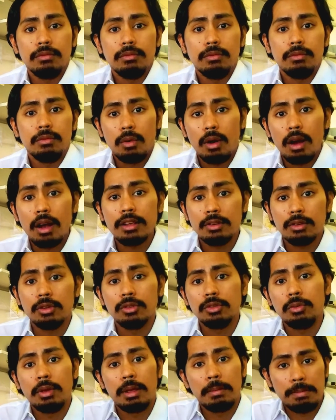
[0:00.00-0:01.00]
why you're
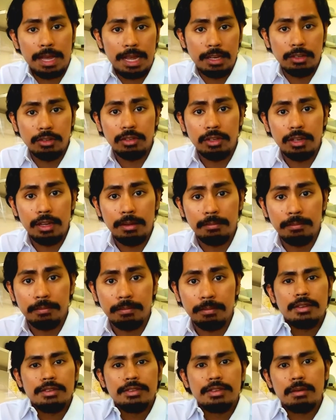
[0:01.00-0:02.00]
doing PhD.
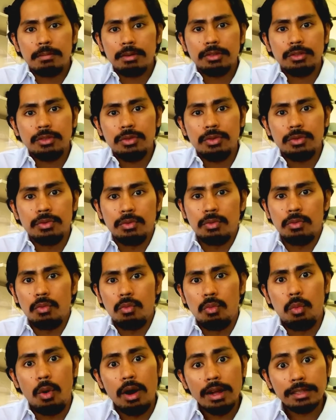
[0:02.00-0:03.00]
Number 2,
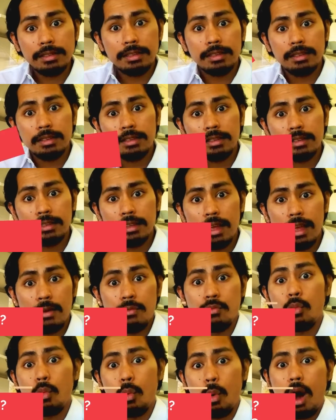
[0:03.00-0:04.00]
what
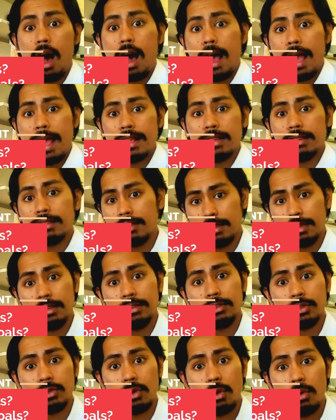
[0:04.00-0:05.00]
and why
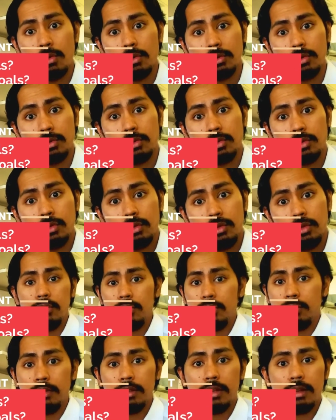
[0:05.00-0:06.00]
these goals? You're
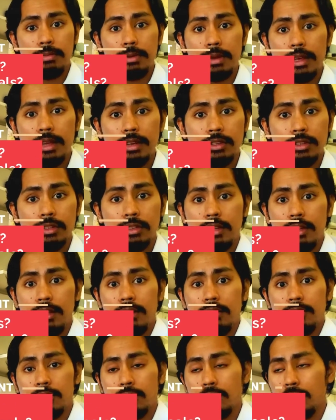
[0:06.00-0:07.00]
doing a
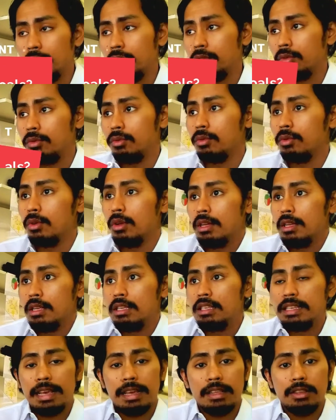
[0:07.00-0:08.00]
PhD, sure, to
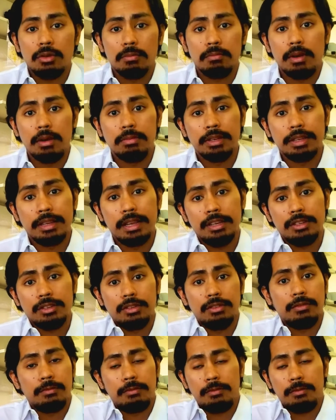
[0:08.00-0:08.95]
get your publications,